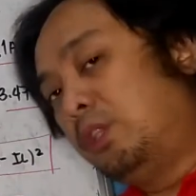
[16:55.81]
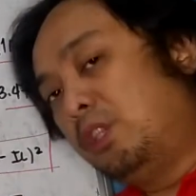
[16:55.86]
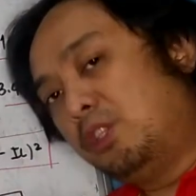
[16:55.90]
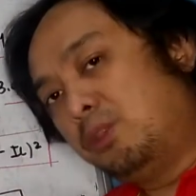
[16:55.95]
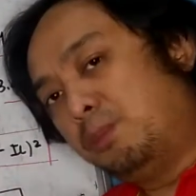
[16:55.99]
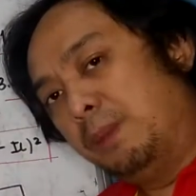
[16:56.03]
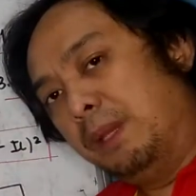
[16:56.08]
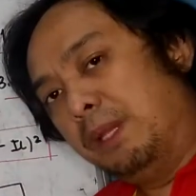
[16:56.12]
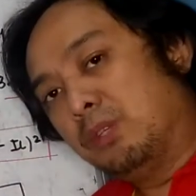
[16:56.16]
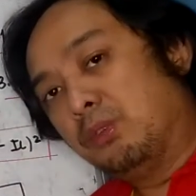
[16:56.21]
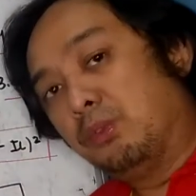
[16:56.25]
is
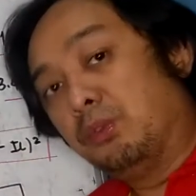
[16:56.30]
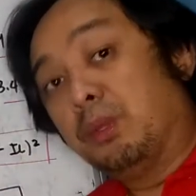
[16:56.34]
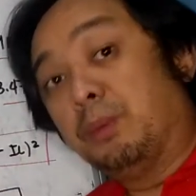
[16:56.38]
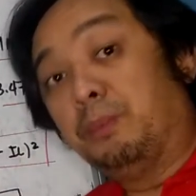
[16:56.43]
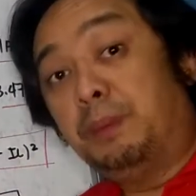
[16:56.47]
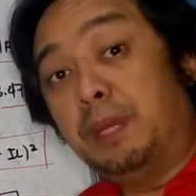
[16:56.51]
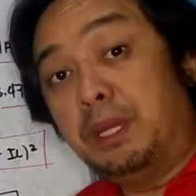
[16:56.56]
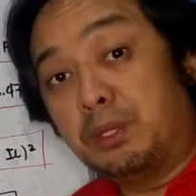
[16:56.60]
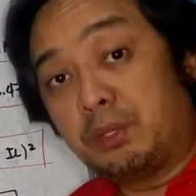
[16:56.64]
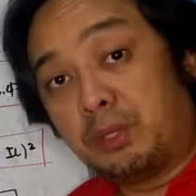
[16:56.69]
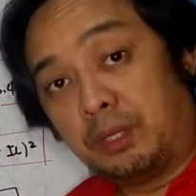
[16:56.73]
based on the
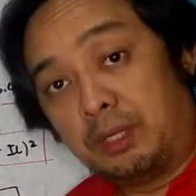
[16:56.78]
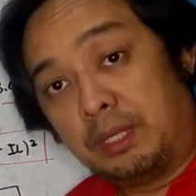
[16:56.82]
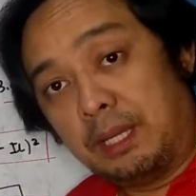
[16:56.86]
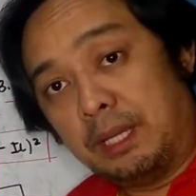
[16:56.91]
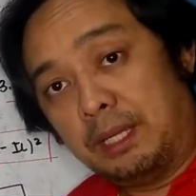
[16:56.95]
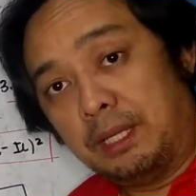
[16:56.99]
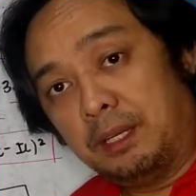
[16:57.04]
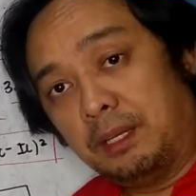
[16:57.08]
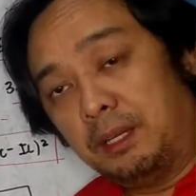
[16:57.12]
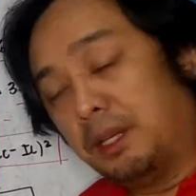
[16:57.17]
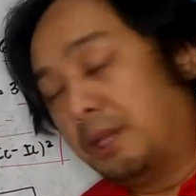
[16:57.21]
phasor
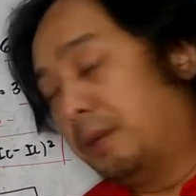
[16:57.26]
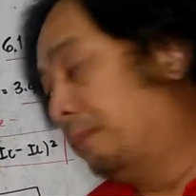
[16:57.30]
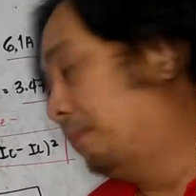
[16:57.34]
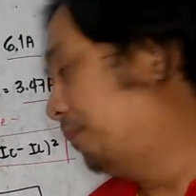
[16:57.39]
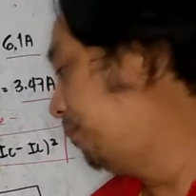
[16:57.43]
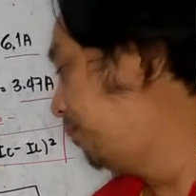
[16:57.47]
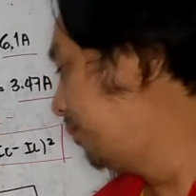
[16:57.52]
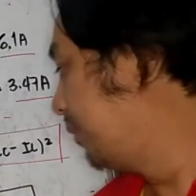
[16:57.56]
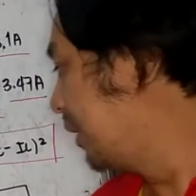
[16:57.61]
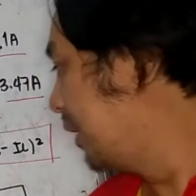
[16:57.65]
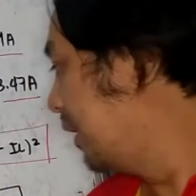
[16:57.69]
diagram.
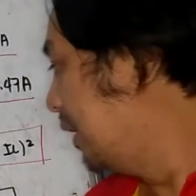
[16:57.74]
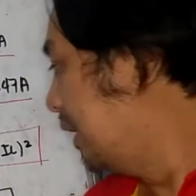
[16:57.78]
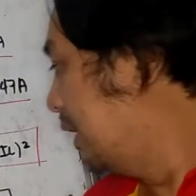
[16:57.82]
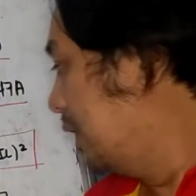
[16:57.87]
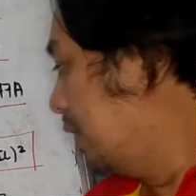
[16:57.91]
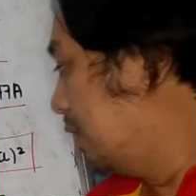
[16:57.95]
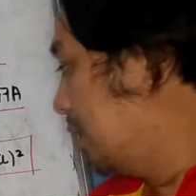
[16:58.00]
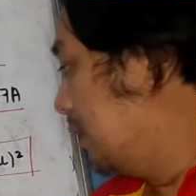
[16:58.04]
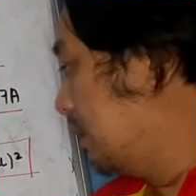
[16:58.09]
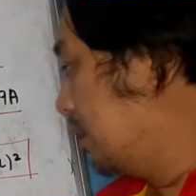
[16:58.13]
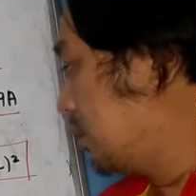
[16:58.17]

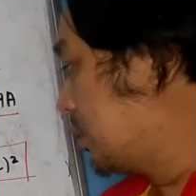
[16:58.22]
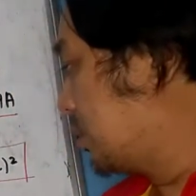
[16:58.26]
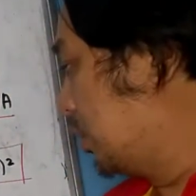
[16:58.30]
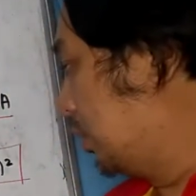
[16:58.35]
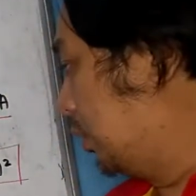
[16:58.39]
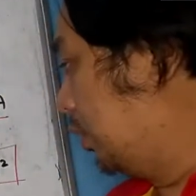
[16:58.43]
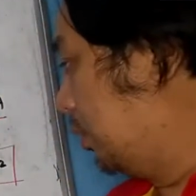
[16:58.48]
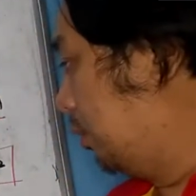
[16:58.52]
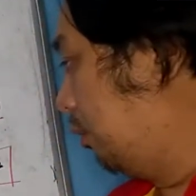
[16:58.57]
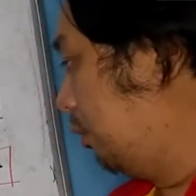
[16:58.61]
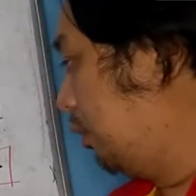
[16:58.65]
So,
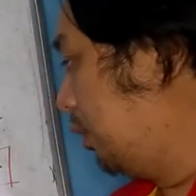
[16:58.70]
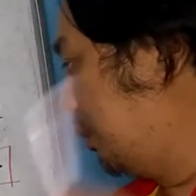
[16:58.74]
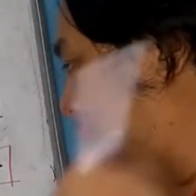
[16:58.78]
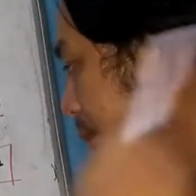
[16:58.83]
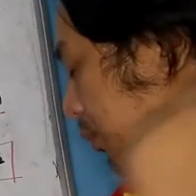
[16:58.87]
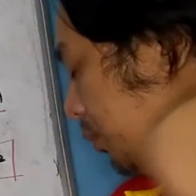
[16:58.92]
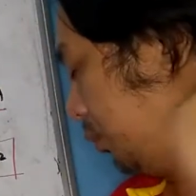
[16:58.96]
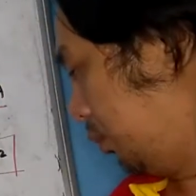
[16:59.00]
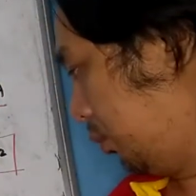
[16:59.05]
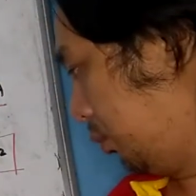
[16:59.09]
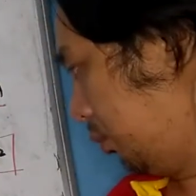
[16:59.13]
all you
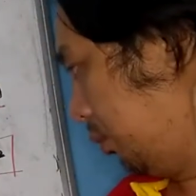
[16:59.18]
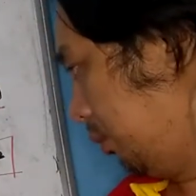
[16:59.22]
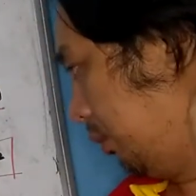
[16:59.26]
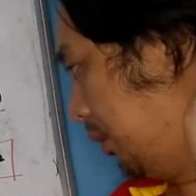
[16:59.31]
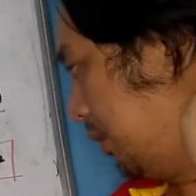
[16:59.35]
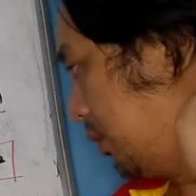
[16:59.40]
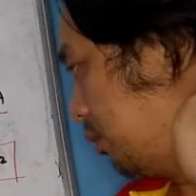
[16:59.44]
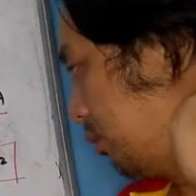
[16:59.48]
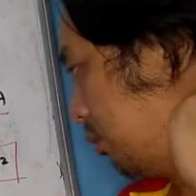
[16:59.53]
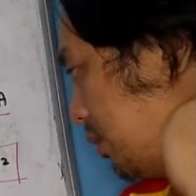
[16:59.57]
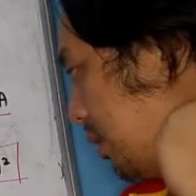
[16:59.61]
have to do
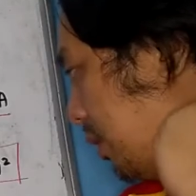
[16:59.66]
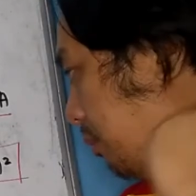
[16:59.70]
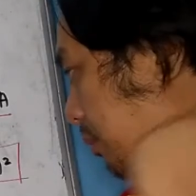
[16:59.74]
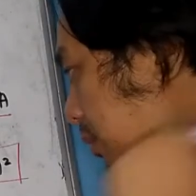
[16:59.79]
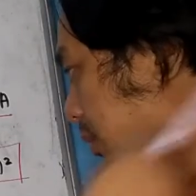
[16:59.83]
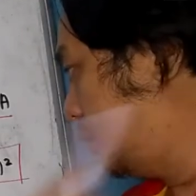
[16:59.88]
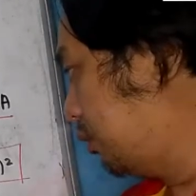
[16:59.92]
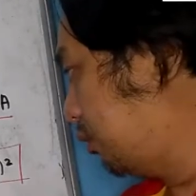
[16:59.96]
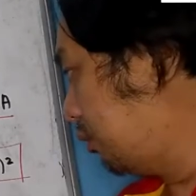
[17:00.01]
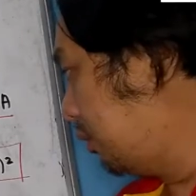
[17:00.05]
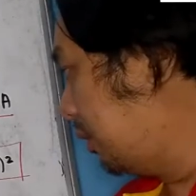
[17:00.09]
is to
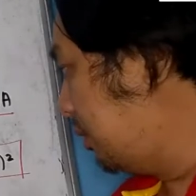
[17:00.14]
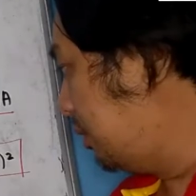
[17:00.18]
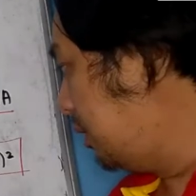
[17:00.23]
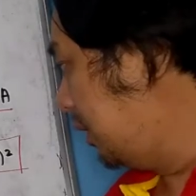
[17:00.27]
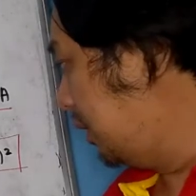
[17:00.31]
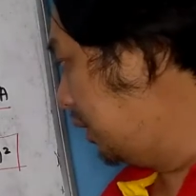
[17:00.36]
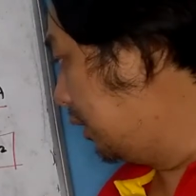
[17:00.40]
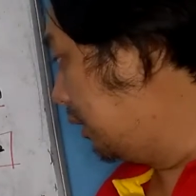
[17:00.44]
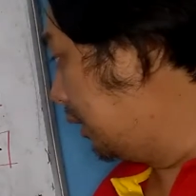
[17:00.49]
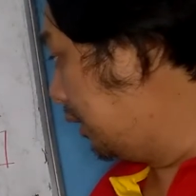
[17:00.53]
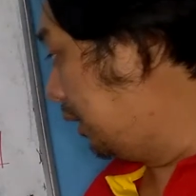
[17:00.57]
substitute it
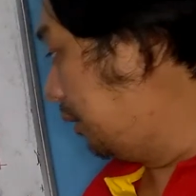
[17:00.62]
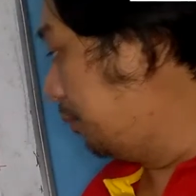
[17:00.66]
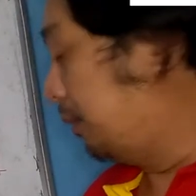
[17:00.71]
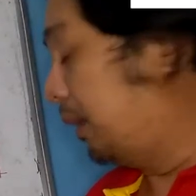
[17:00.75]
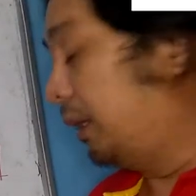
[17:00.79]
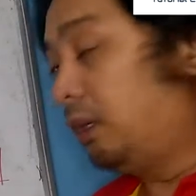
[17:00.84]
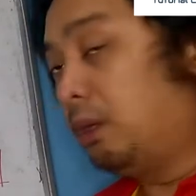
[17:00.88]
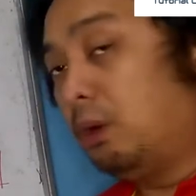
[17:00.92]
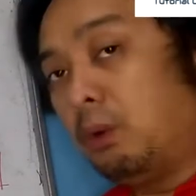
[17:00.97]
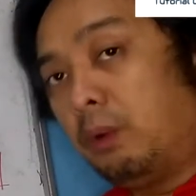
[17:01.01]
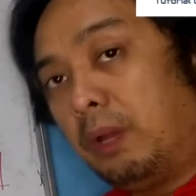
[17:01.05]
here. And
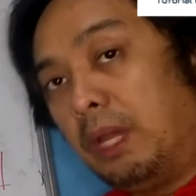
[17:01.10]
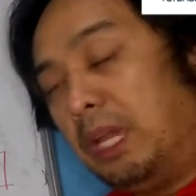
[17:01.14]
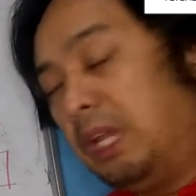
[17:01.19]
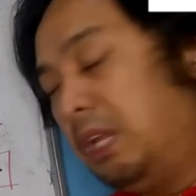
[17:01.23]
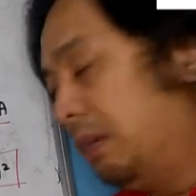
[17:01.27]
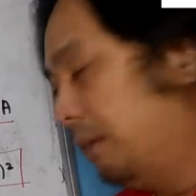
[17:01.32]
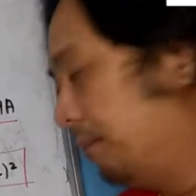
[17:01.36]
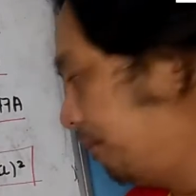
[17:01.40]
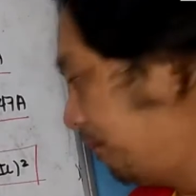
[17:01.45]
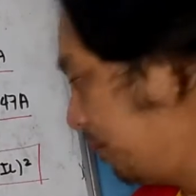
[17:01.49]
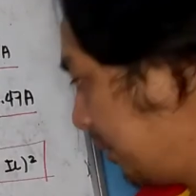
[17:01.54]
by the
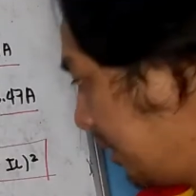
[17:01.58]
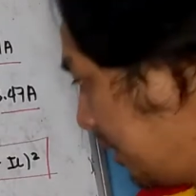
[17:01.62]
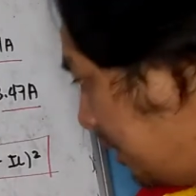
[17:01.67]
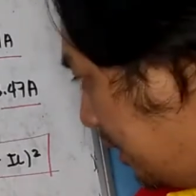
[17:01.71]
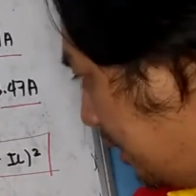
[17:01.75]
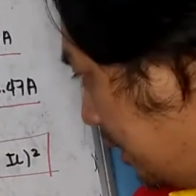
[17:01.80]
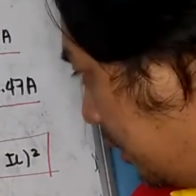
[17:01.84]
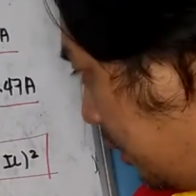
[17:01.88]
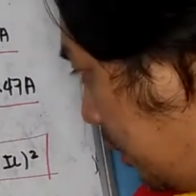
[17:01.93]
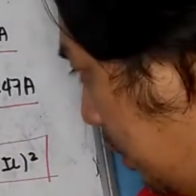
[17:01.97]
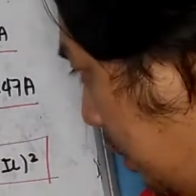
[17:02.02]
way,
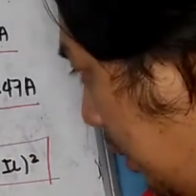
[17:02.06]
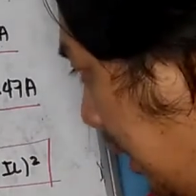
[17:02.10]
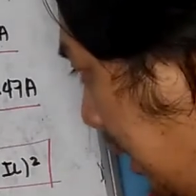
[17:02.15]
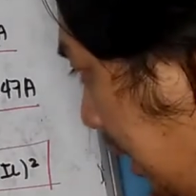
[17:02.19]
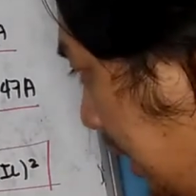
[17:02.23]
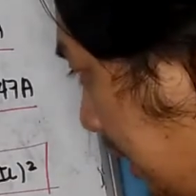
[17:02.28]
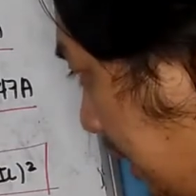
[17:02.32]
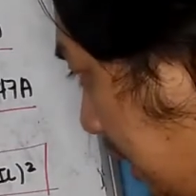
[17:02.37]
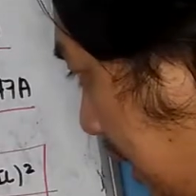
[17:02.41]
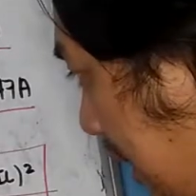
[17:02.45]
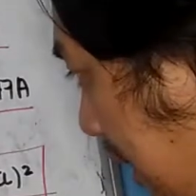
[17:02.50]
you
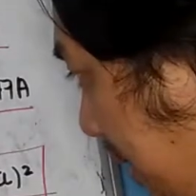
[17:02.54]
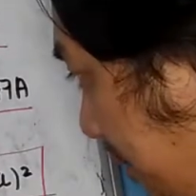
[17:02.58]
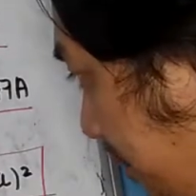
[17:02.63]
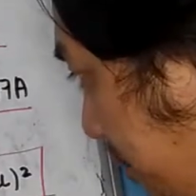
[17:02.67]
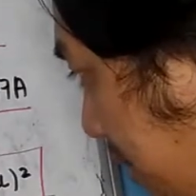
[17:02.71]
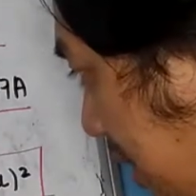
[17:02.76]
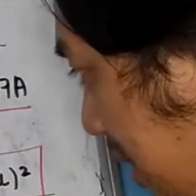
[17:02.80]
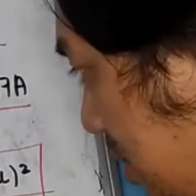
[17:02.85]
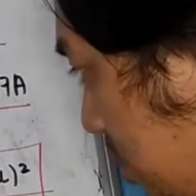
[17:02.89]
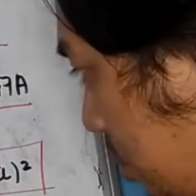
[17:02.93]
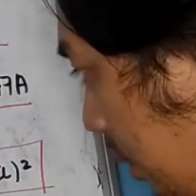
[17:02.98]
can have
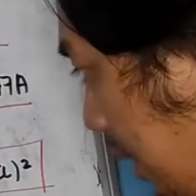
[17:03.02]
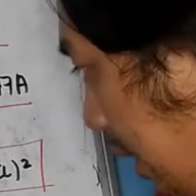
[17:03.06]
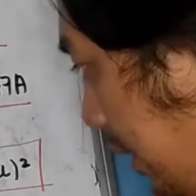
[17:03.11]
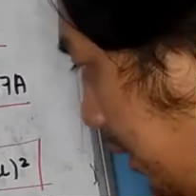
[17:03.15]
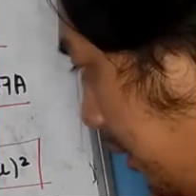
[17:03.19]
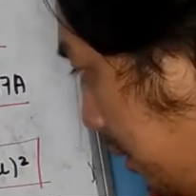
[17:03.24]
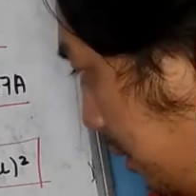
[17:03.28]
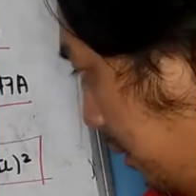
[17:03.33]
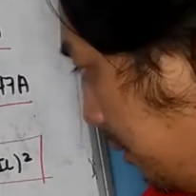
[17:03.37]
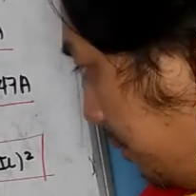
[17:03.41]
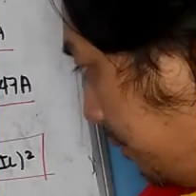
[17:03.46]
this
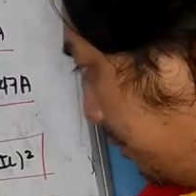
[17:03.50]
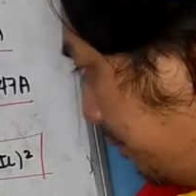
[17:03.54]
one,